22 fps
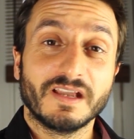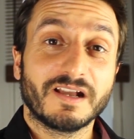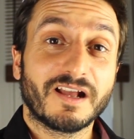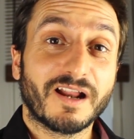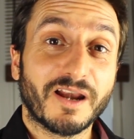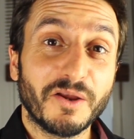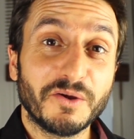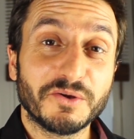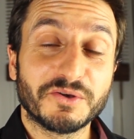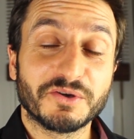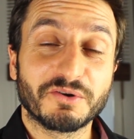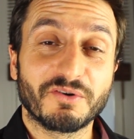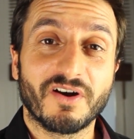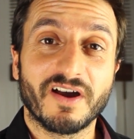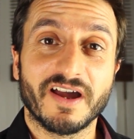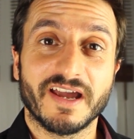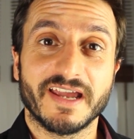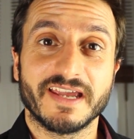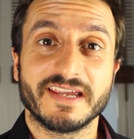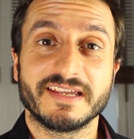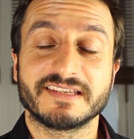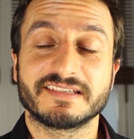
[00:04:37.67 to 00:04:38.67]
close your
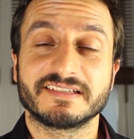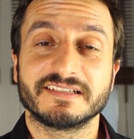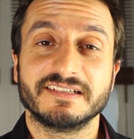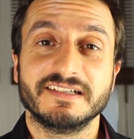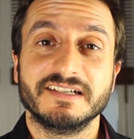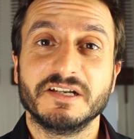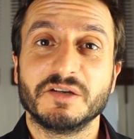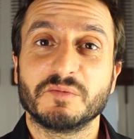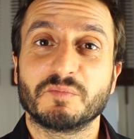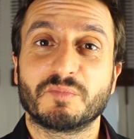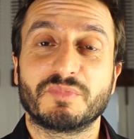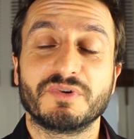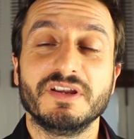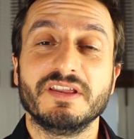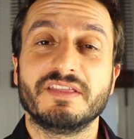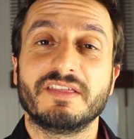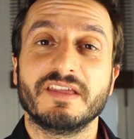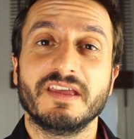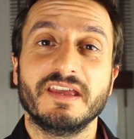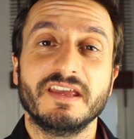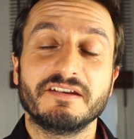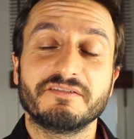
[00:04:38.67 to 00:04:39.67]
eyes,
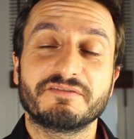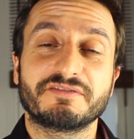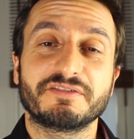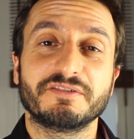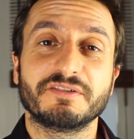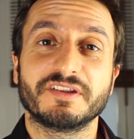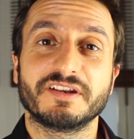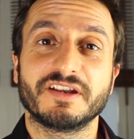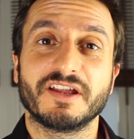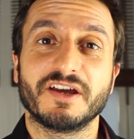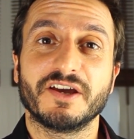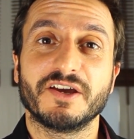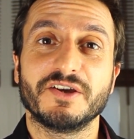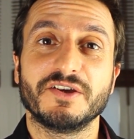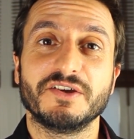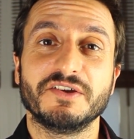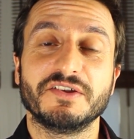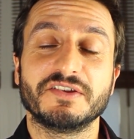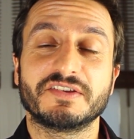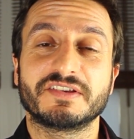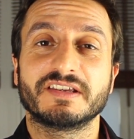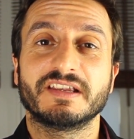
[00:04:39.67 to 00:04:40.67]
breathe in through the
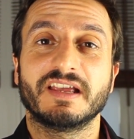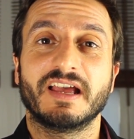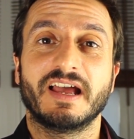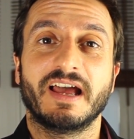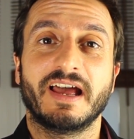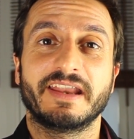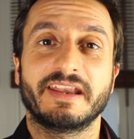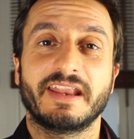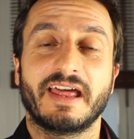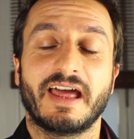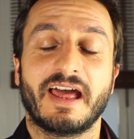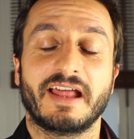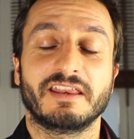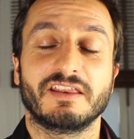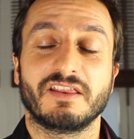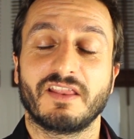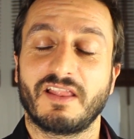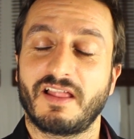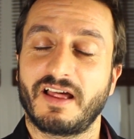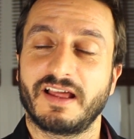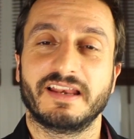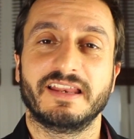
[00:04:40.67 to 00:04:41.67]
nose and
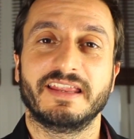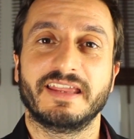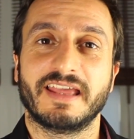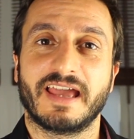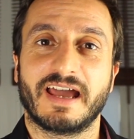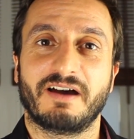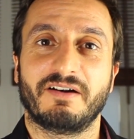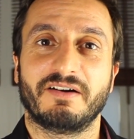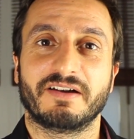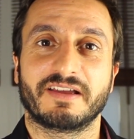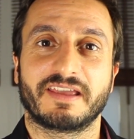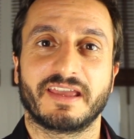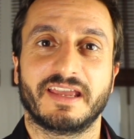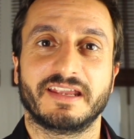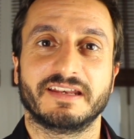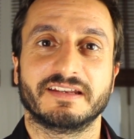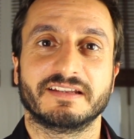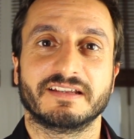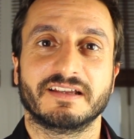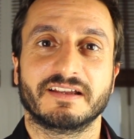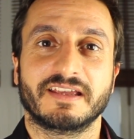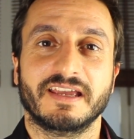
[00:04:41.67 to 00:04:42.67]
lightly out
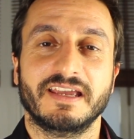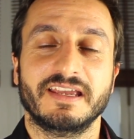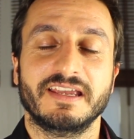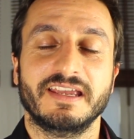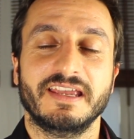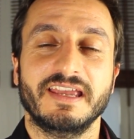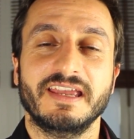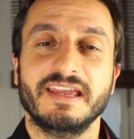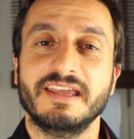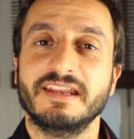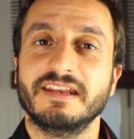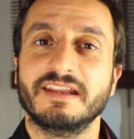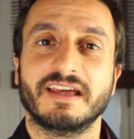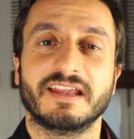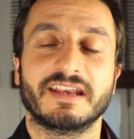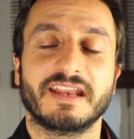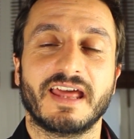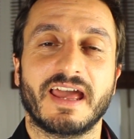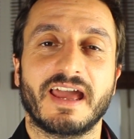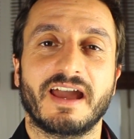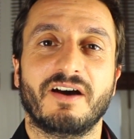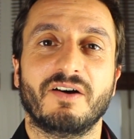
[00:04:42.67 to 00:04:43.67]
again, okay? In
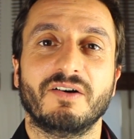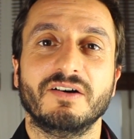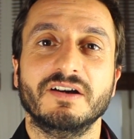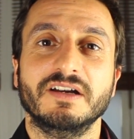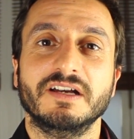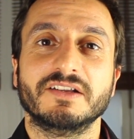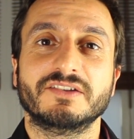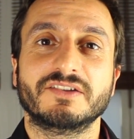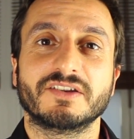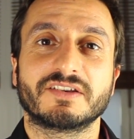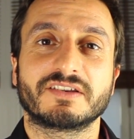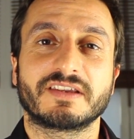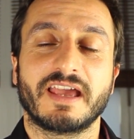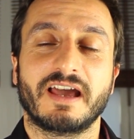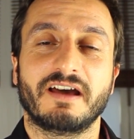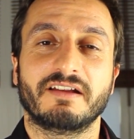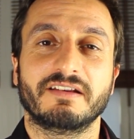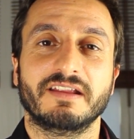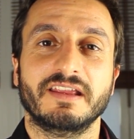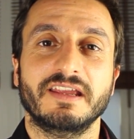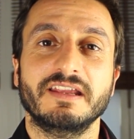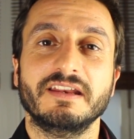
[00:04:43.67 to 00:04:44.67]
and out, just
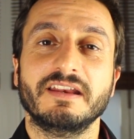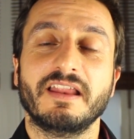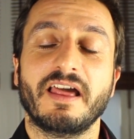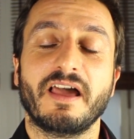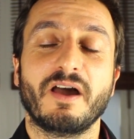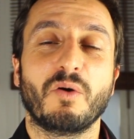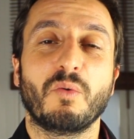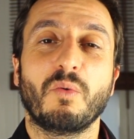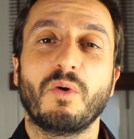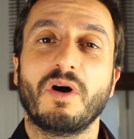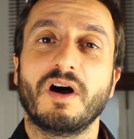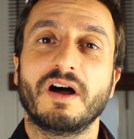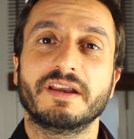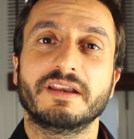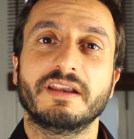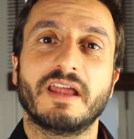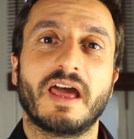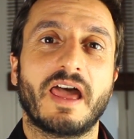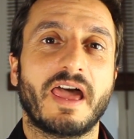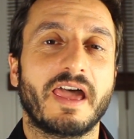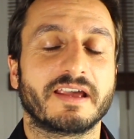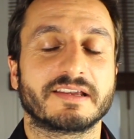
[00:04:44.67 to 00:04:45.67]
count inhale
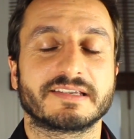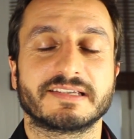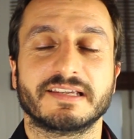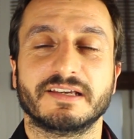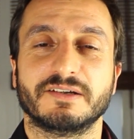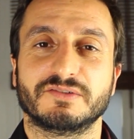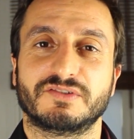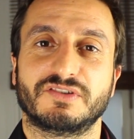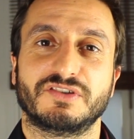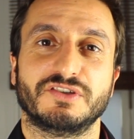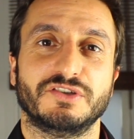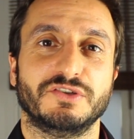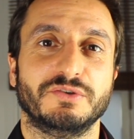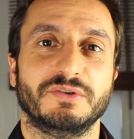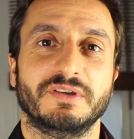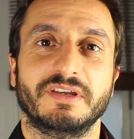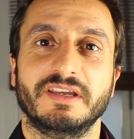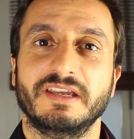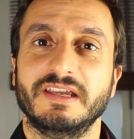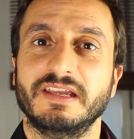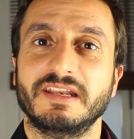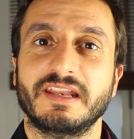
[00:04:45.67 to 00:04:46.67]
one, exhale two,
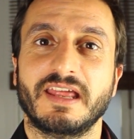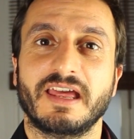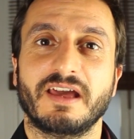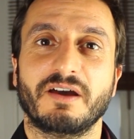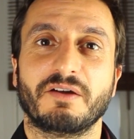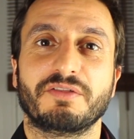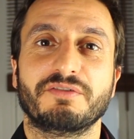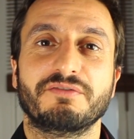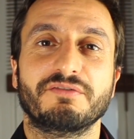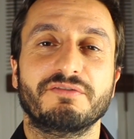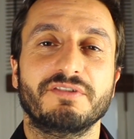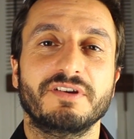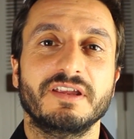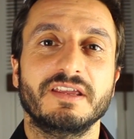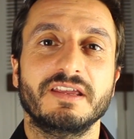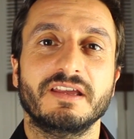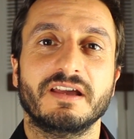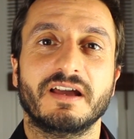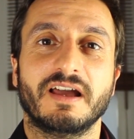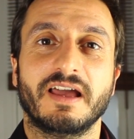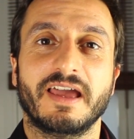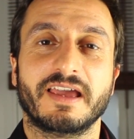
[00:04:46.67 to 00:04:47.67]
inhale
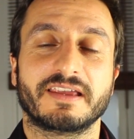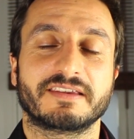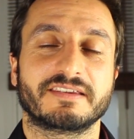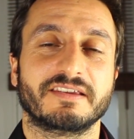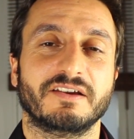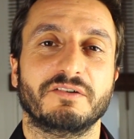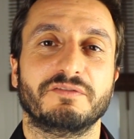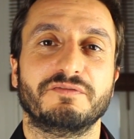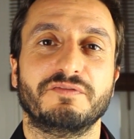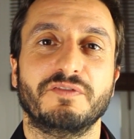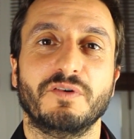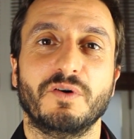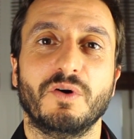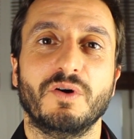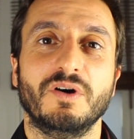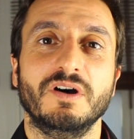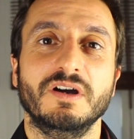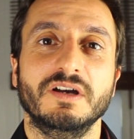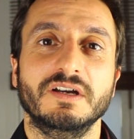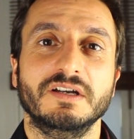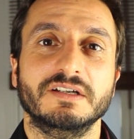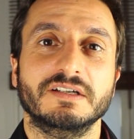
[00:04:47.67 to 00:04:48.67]
three, exhale
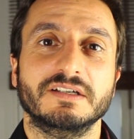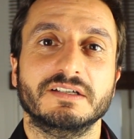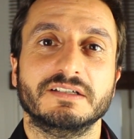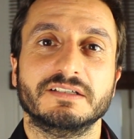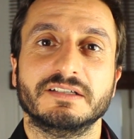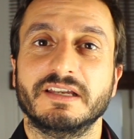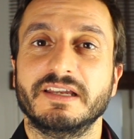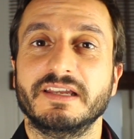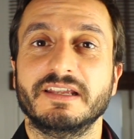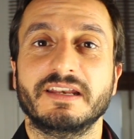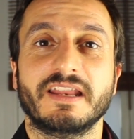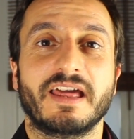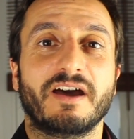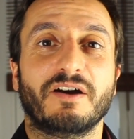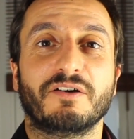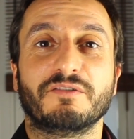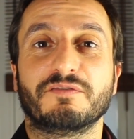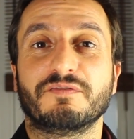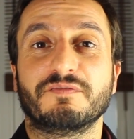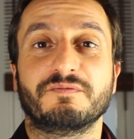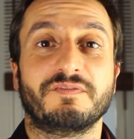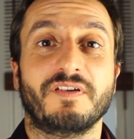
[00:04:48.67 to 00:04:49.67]
four,
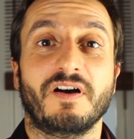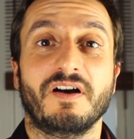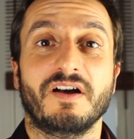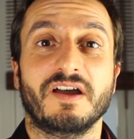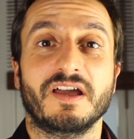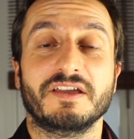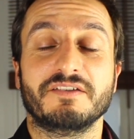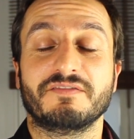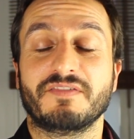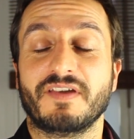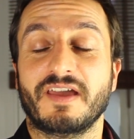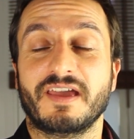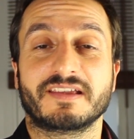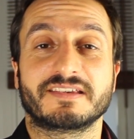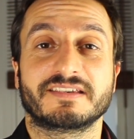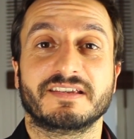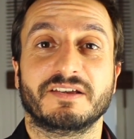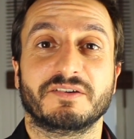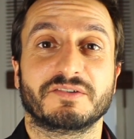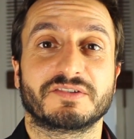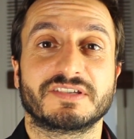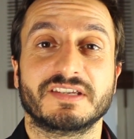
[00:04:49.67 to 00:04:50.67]
inhale five,
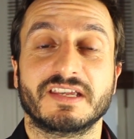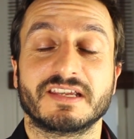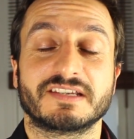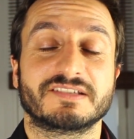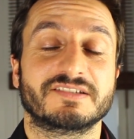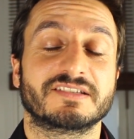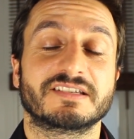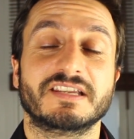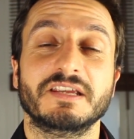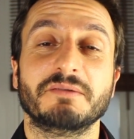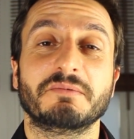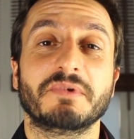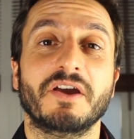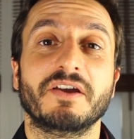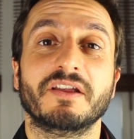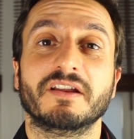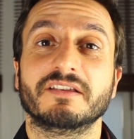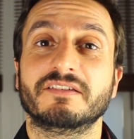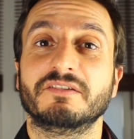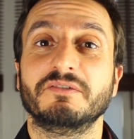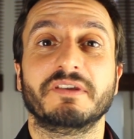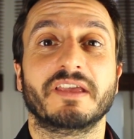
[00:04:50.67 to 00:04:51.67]
exhale six, just keep going
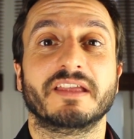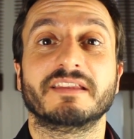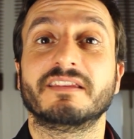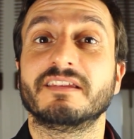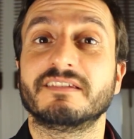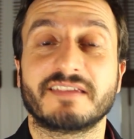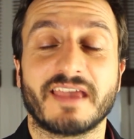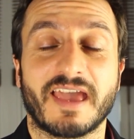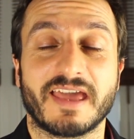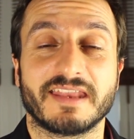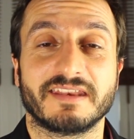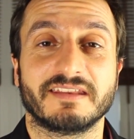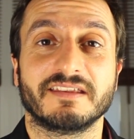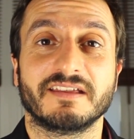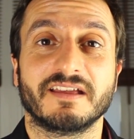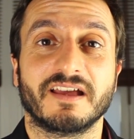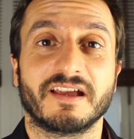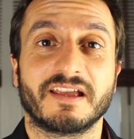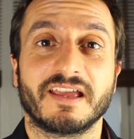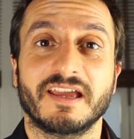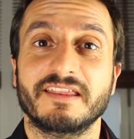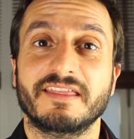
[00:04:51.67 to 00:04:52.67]
until you get to ten,
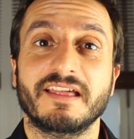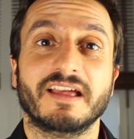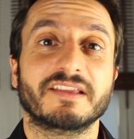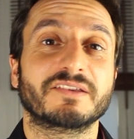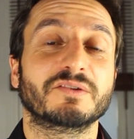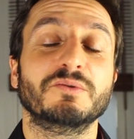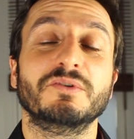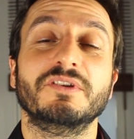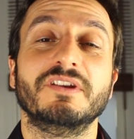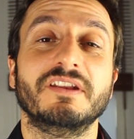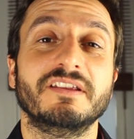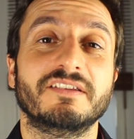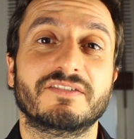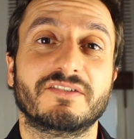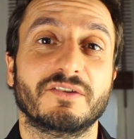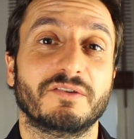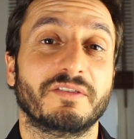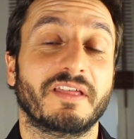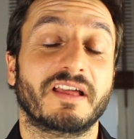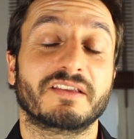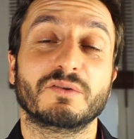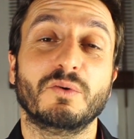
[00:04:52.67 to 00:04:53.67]
okay? That's all you need to
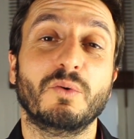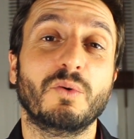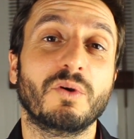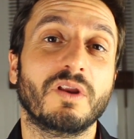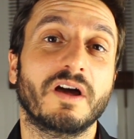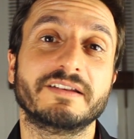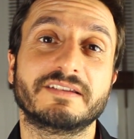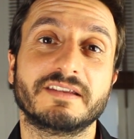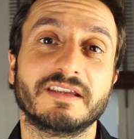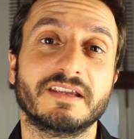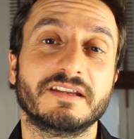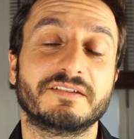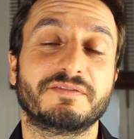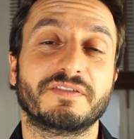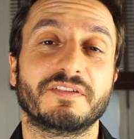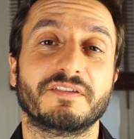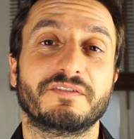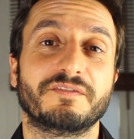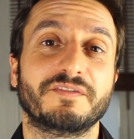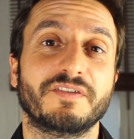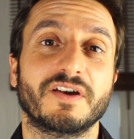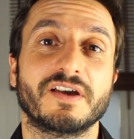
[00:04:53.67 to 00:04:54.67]
do. That's all I did for
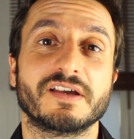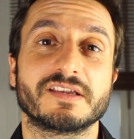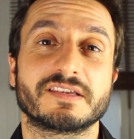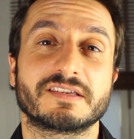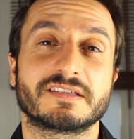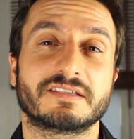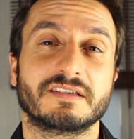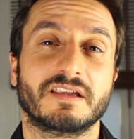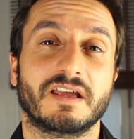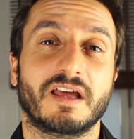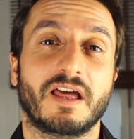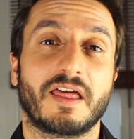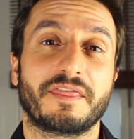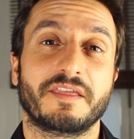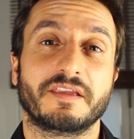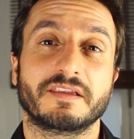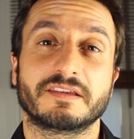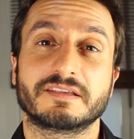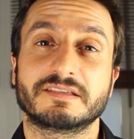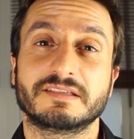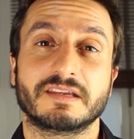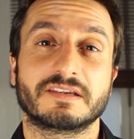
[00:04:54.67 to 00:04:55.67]
the first, I
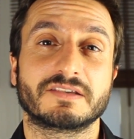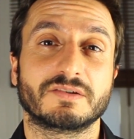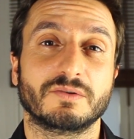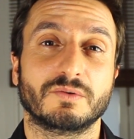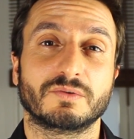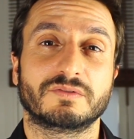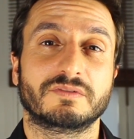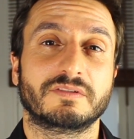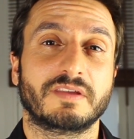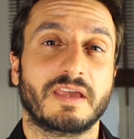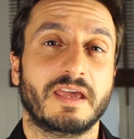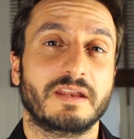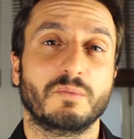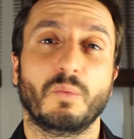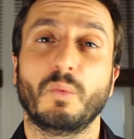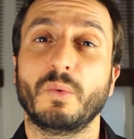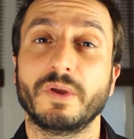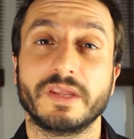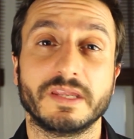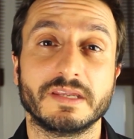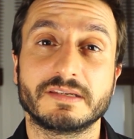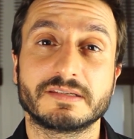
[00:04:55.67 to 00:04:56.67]
think, six or ten
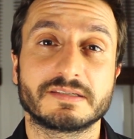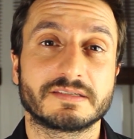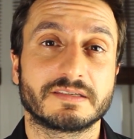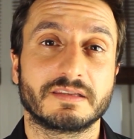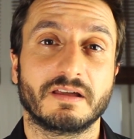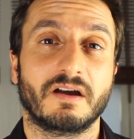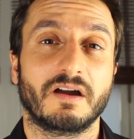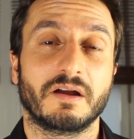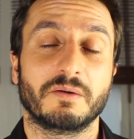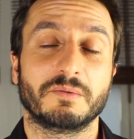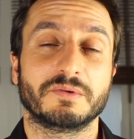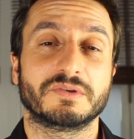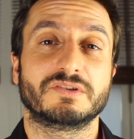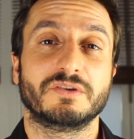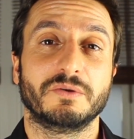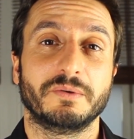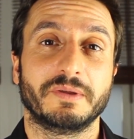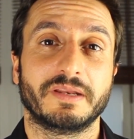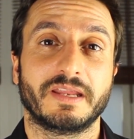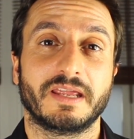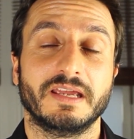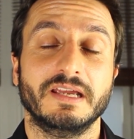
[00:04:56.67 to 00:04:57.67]
weeks that I was
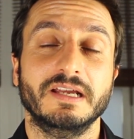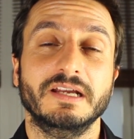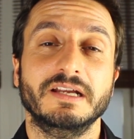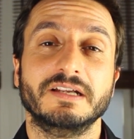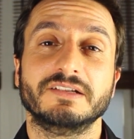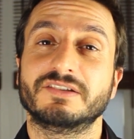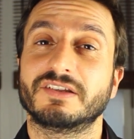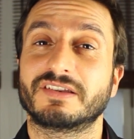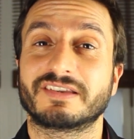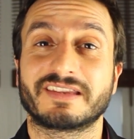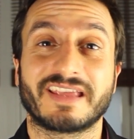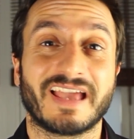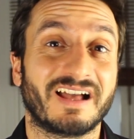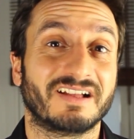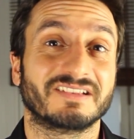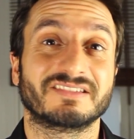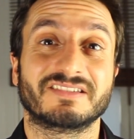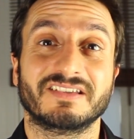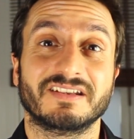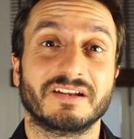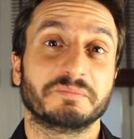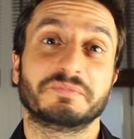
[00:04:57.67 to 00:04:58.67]
doing it, just
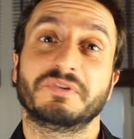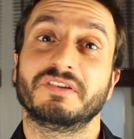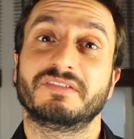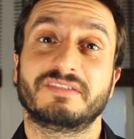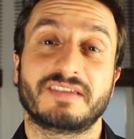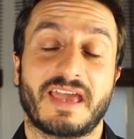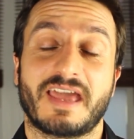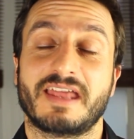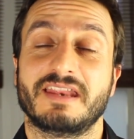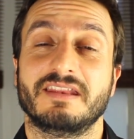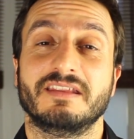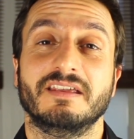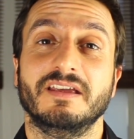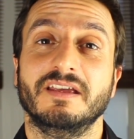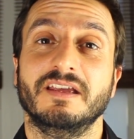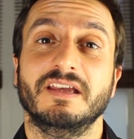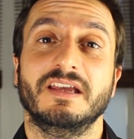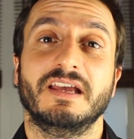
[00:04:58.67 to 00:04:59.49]
counted up to ten.